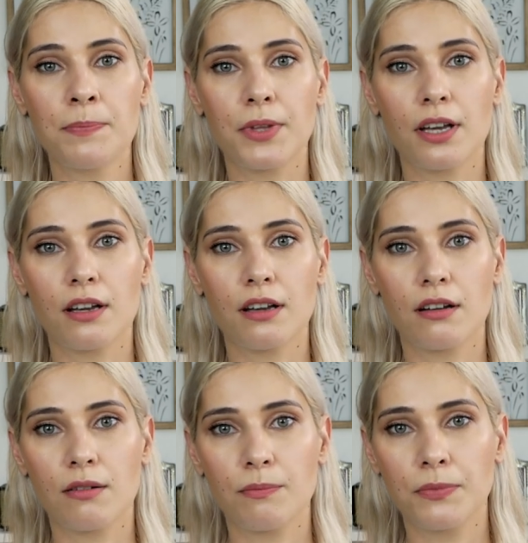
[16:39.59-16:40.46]

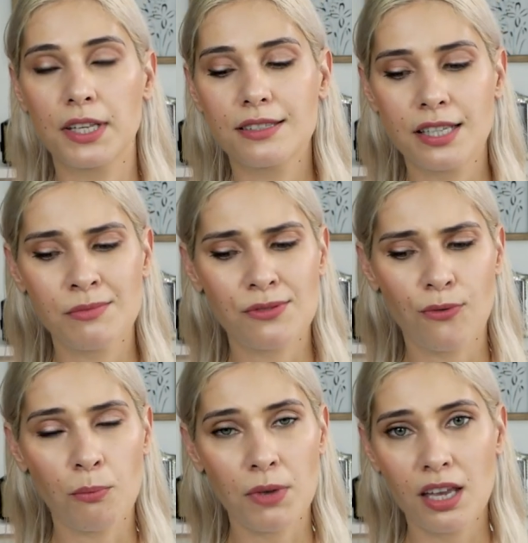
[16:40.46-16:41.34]
Um, it seems
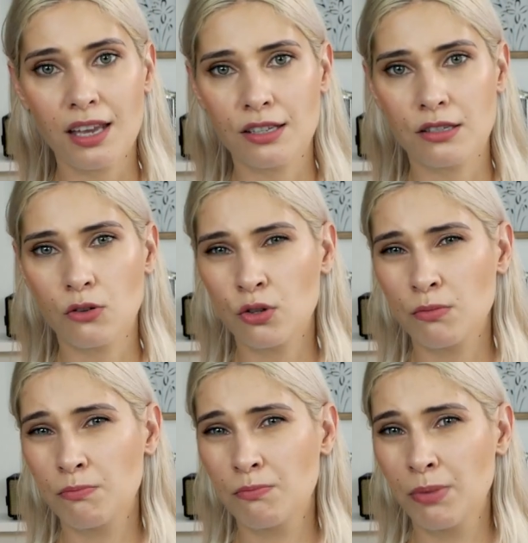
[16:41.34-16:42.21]
for me it's
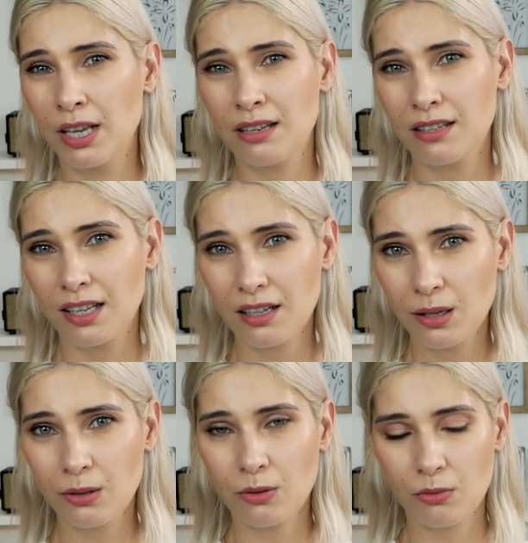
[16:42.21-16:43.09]
not big
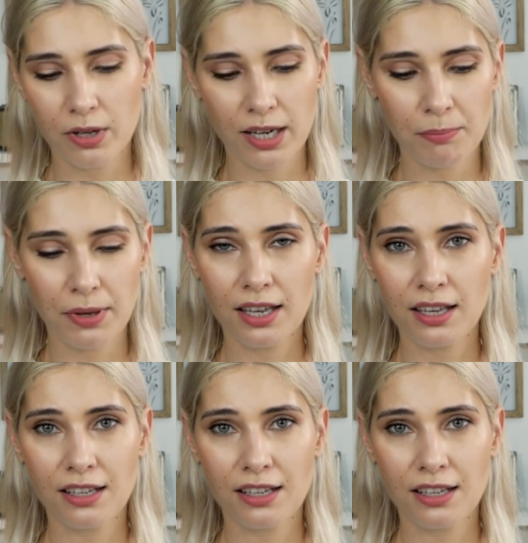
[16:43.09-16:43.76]
deal when I'm picking,